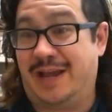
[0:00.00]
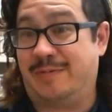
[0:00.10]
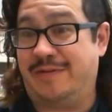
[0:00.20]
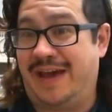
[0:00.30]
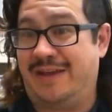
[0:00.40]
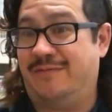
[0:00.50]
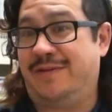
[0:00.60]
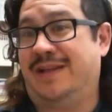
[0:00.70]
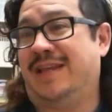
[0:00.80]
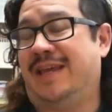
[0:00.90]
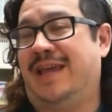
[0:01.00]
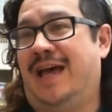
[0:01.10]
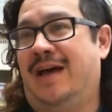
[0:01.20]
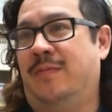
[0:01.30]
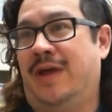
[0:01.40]
like we've had a really
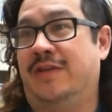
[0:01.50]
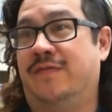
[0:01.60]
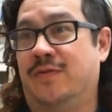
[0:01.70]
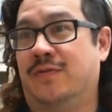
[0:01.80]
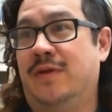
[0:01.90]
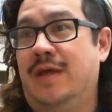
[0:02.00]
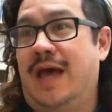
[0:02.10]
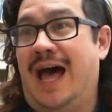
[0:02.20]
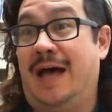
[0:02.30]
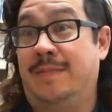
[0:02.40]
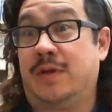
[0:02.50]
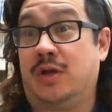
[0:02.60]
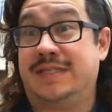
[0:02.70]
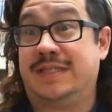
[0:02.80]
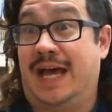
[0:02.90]
wonderful
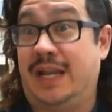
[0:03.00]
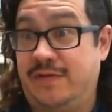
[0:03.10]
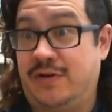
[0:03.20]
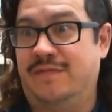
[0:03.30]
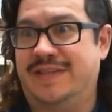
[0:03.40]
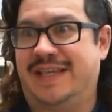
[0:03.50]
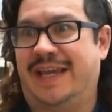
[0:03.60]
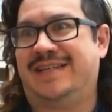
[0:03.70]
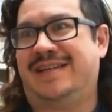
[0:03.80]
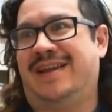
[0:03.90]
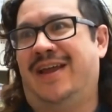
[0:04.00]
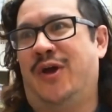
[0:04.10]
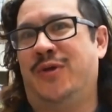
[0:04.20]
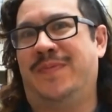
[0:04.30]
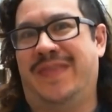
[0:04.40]
start of a conversation, and I
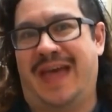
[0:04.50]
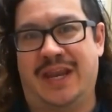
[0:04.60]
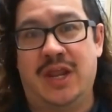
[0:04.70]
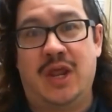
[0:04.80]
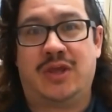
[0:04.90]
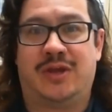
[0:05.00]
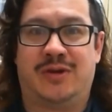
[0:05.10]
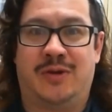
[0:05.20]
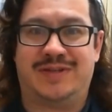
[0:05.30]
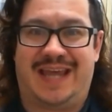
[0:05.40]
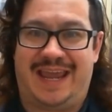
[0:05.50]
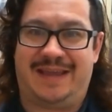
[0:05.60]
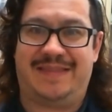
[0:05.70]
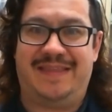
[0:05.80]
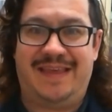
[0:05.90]
hope that you can all
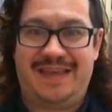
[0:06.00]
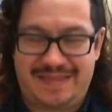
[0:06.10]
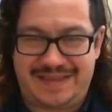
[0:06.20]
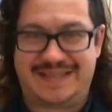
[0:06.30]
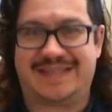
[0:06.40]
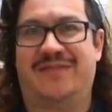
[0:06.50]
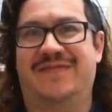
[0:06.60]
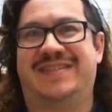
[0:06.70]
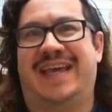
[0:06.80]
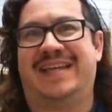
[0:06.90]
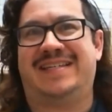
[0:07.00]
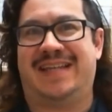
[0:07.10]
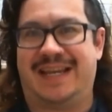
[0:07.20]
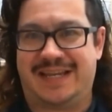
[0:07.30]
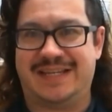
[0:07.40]
take this
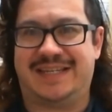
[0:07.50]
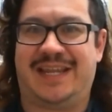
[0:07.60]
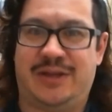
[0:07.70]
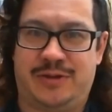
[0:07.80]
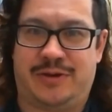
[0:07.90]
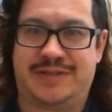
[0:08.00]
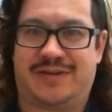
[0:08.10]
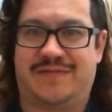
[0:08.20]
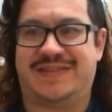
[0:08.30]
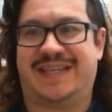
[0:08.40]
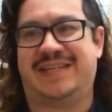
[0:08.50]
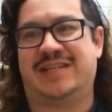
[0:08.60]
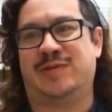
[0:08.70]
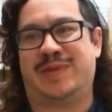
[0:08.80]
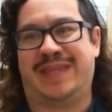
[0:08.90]
conversation and continue those
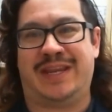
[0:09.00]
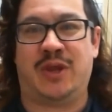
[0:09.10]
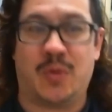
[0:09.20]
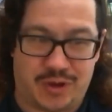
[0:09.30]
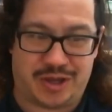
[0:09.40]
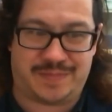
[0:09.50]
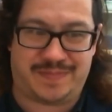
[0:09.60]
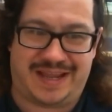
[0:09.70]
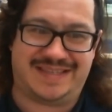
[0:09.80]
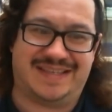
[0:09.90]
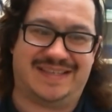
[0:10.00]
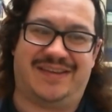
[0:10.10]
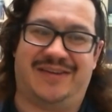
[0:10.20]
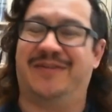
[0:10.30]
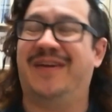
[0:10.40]
conversations within your workplaces.
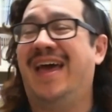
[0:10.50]
So